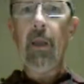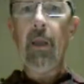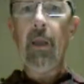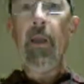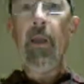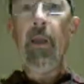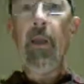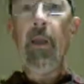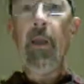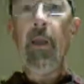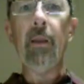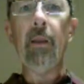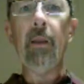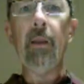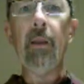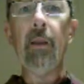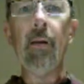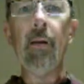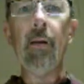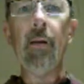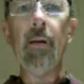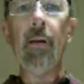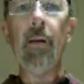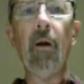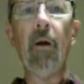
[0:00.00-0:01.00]
And the
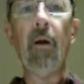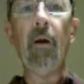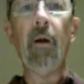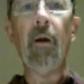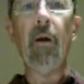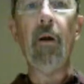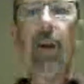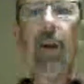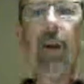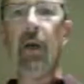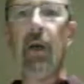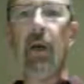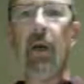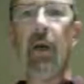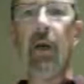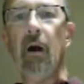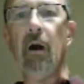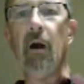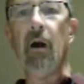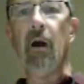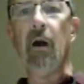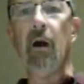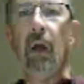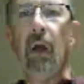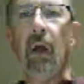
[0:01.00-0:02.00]
number, and
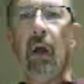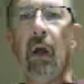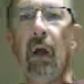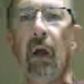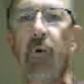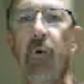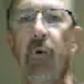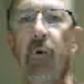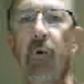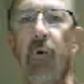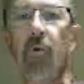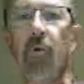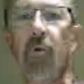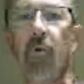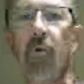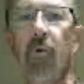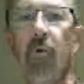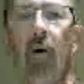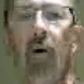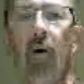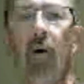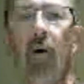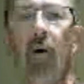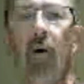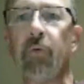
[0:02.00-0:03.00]
here is where you
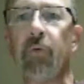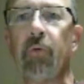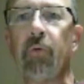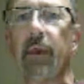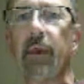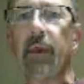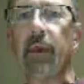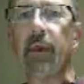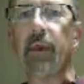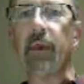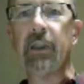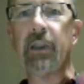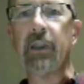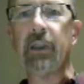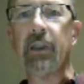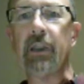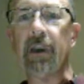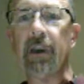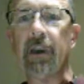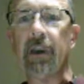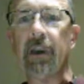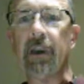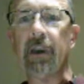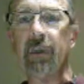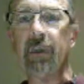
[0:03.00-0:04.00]
always want to
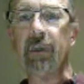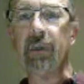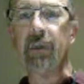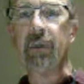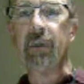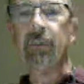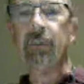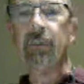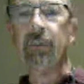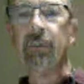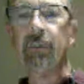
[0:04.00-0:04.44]
check things.